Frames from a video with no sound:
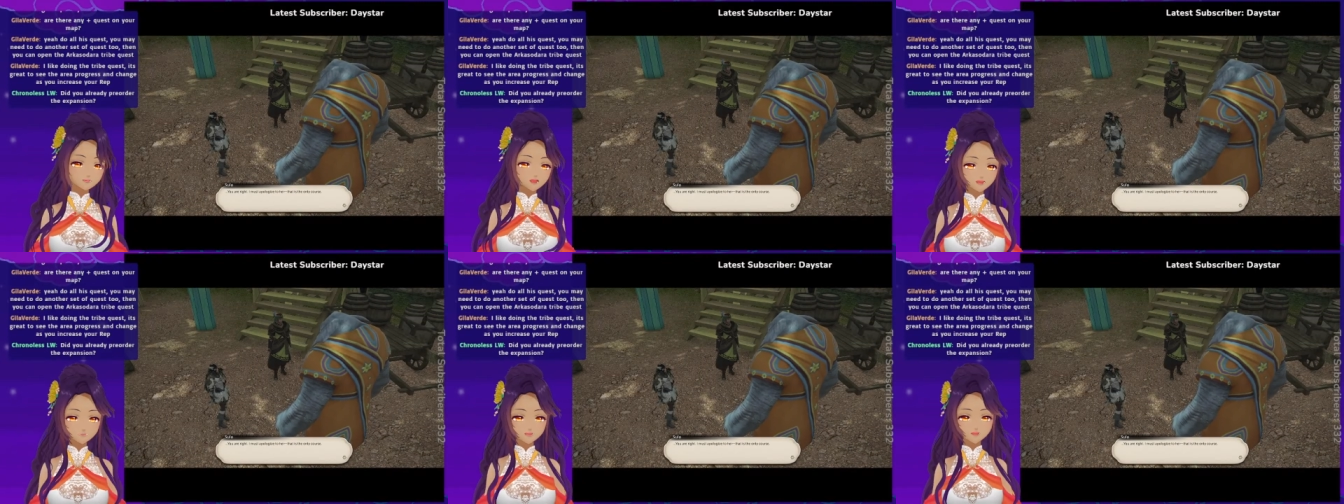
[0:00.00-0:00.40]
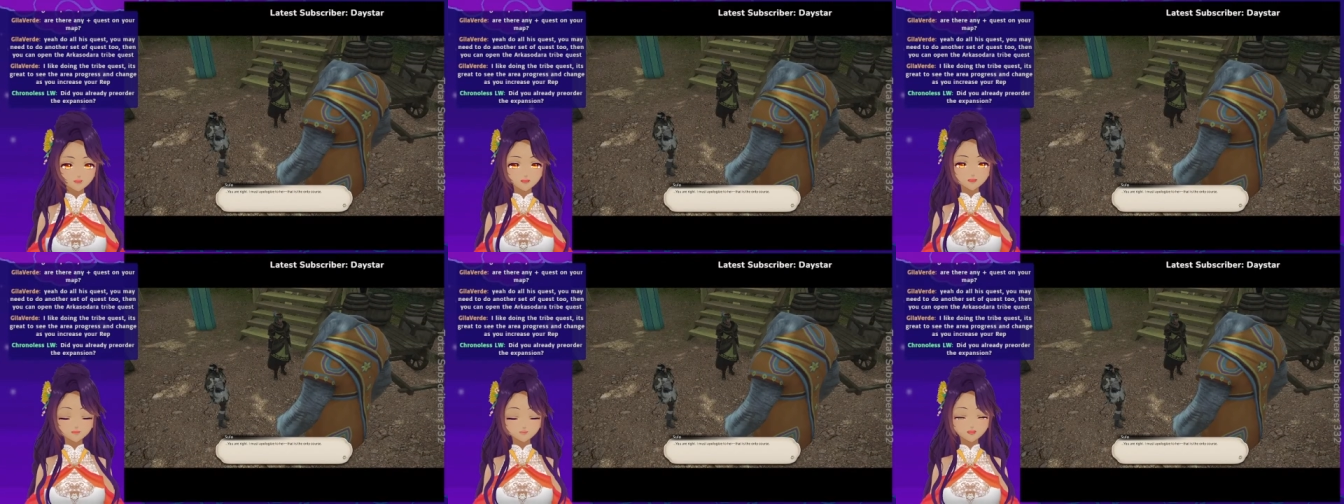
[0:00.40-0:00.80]
actually,
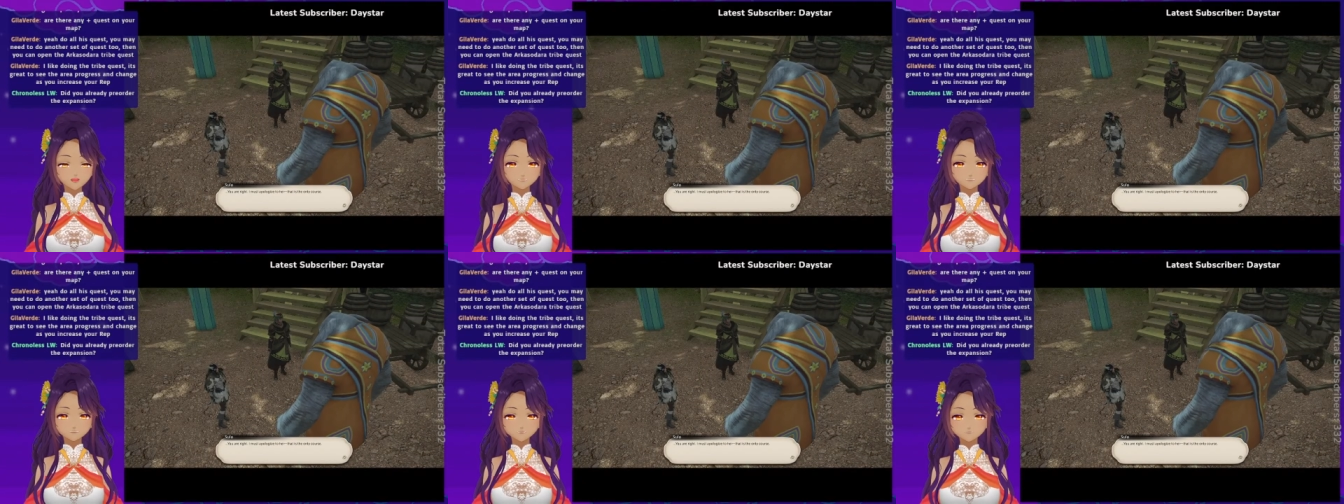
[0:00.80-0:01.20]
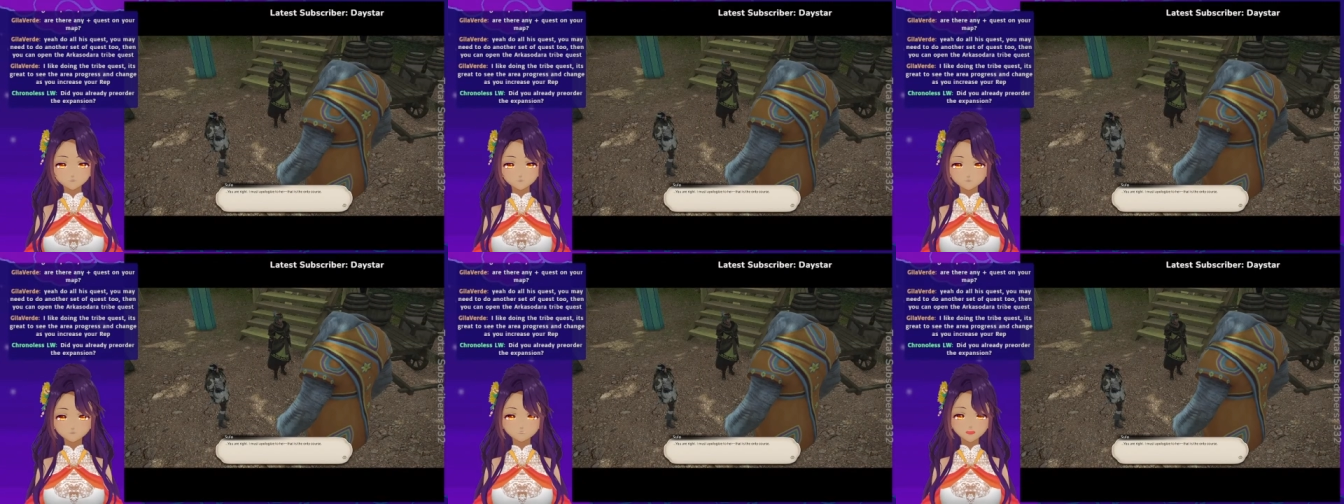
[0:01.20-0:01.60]
Chronoless.
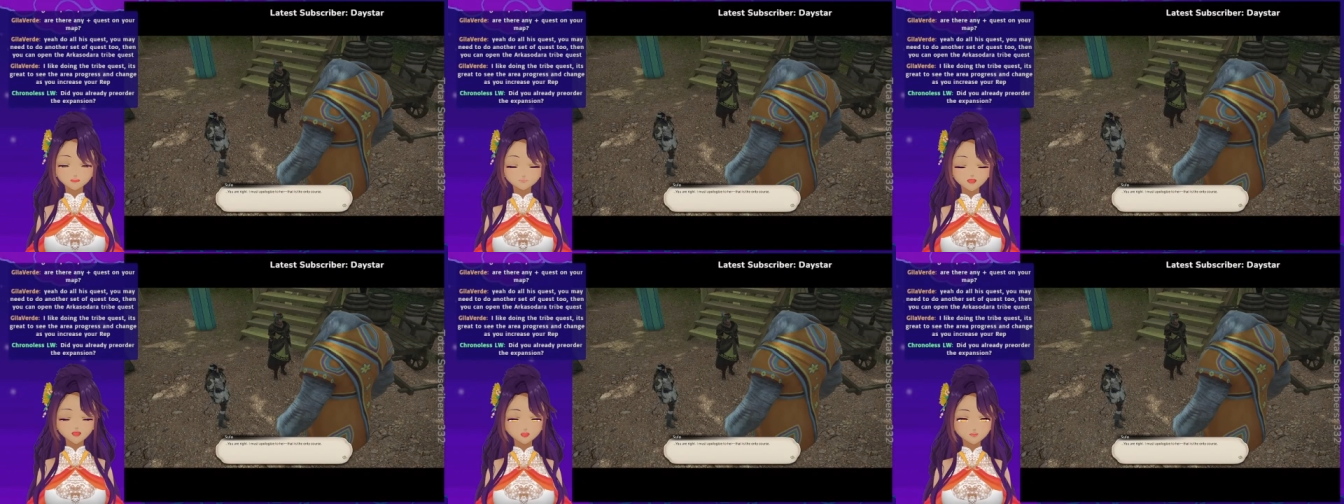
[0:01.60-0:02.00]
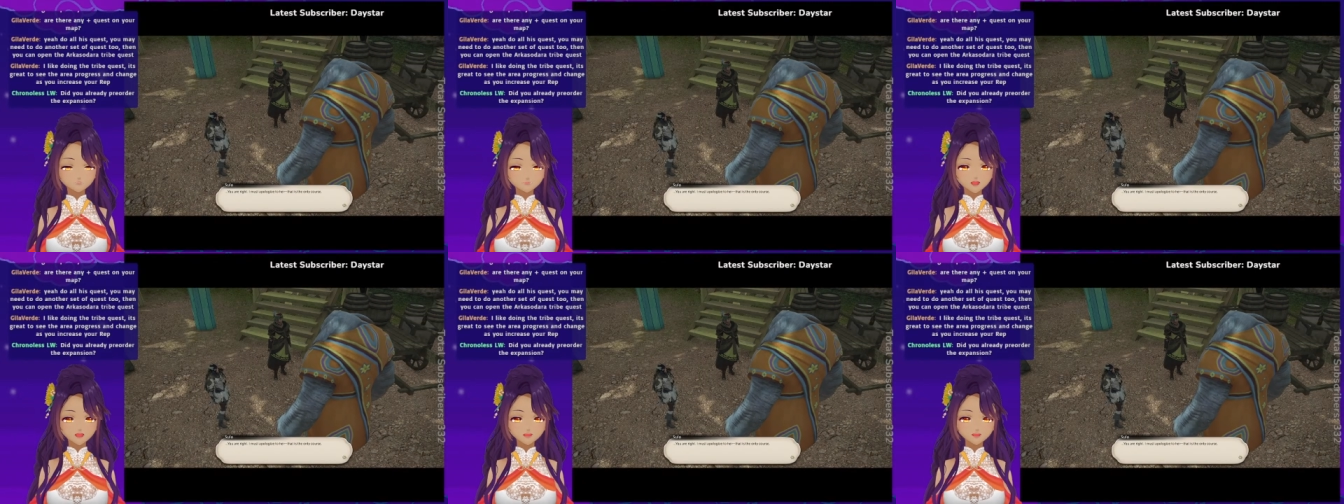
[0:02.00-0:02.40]
So I'm just
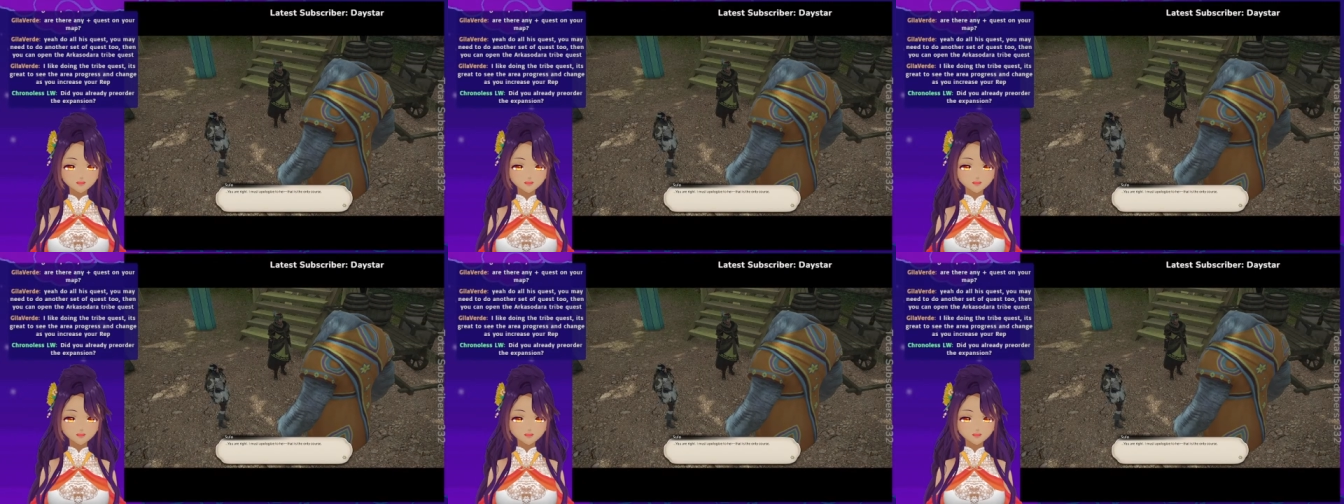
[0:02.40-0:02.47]
like,